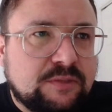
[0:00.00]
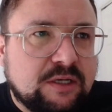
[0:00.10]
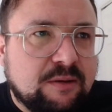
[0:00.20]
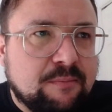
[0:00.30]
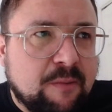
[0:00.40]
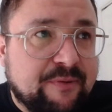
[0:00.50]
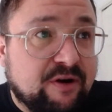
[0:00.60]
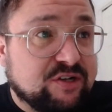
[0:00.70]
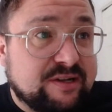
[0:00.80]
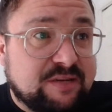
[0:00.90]
I'll be
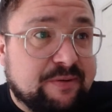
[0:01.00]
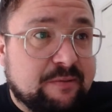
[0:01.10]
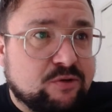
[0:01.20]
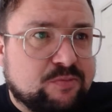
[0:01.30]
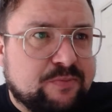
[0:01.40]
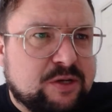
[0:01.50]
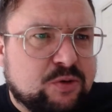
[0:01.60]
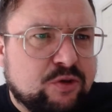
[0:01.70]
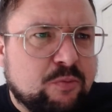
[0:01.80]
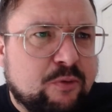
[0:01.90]
honest, I don't see Billy
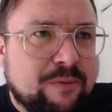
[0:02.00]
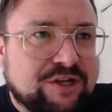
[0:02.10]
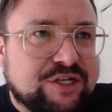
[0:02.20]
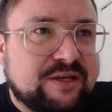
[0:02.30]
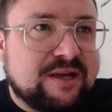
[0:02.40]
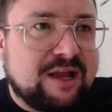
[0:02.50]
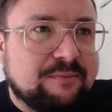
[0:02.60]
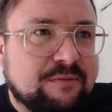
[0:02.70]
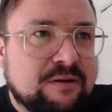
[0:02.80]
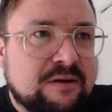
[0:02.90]
Mitchell on the ball much in the
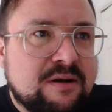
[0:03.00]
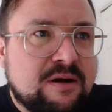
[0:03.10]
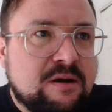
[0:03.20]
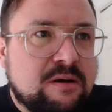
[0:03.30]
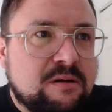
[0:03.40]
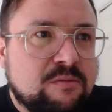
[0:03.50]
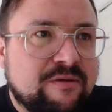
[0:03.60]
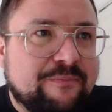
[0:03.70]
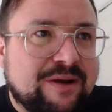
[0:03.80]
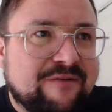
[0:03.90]
game. We're
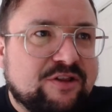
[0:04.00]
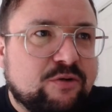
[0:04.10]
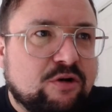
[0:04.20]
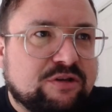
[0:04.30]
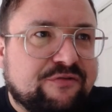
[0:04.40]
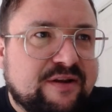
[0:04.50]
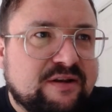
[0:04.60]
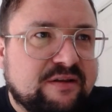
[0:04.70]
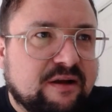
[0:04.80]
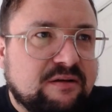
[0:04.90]
having to do a lot of
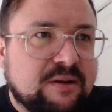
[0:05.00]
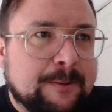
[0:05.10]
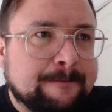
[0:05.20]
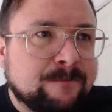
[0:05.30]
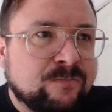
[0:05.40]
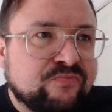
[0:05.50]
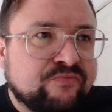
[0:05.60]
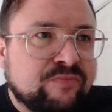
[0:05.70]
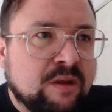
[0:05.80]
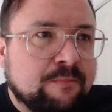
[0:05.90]
defending, though.
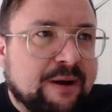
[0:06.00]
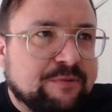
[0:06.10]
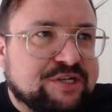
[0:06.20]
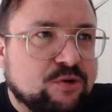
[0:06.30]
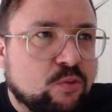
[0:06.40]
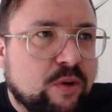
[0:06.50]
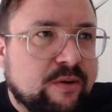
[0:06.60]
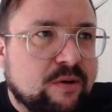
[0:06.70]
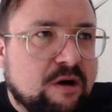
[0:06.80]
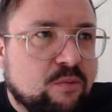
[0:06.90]
But we still
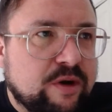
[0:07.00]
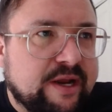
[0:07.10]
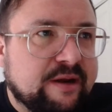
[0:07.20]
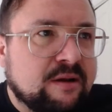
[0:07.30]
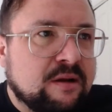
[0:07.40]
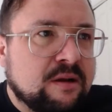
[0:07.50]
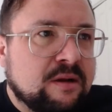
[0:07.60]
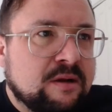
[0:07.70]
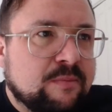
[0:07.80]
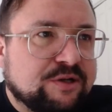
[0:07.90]
are winning.
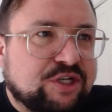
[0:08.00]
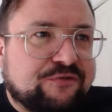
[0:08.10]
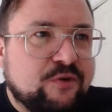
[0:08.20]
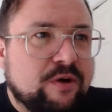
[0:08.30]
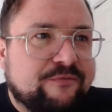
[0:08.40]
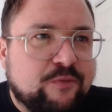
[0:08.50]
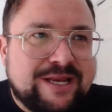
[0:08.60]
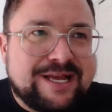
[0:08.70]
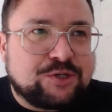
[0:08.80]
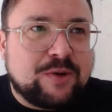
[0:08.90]
I just feel if we
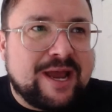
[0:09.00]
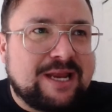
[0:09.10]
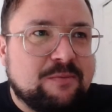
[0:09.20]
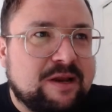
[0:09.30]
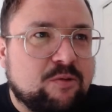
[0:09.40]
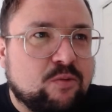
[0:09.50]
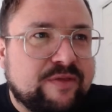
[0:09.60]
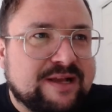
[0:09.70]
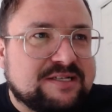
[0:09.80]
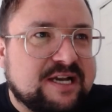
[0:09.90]
need to at any minute, we want
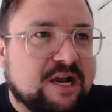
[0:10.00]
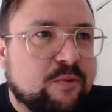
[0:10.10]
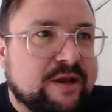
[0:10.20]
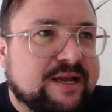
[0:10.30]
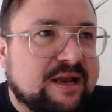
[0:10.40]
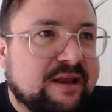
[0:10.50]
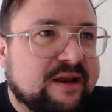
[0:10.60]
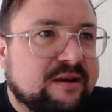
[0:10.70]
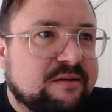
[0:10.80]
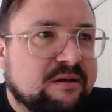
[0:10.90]
that second, we can get it.
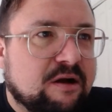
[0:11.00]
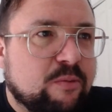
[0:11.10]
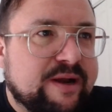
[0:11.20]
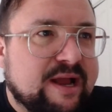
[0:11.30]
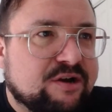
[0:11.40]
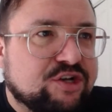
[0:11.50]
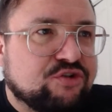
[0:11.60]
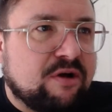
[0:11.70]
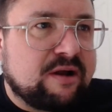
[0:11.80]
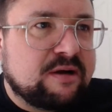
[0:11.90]
And are we now going to
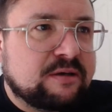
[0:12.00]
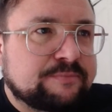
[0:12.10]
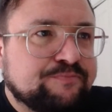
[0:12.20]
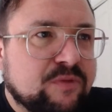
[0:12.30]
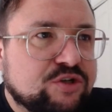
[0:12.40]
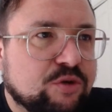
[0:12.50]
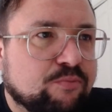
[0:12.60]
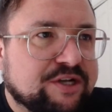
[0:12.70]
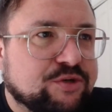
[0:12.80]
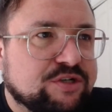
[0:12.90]
try? Tom
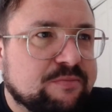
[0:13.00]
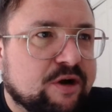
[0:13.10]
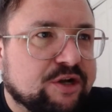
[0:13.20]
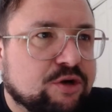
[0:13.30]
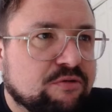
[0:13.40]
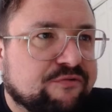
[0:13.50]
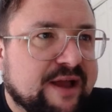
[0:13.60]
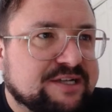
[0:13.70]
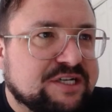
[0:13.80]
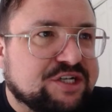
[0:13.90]
Bradshaw was in by the corner
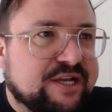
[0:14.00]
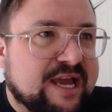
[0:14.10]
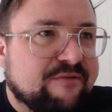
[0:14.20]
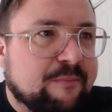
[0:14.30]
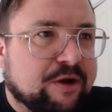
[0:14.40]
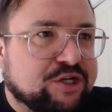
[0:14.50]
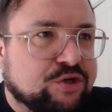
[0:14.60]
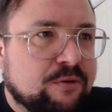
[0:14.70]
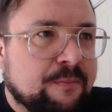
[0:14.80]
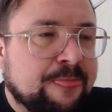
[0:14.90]
flags into the area,
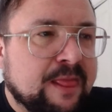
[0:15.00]
Bradshaw.